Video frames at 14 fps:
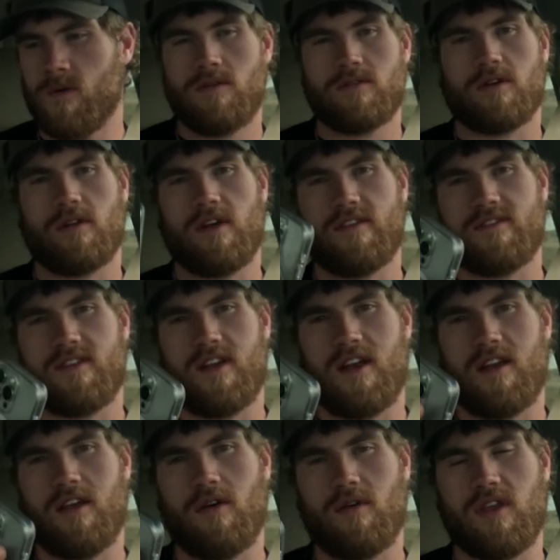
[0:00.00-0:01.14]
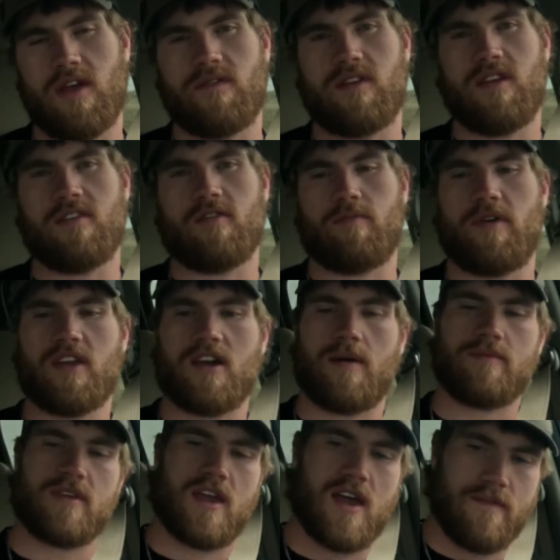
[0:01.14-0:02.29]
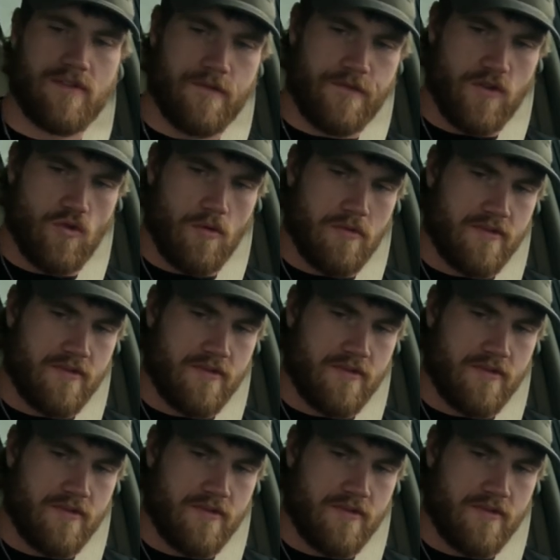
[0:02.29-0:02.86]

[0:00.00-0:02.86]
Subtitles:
So less than ideal when you have a diesel pickup to have the fuel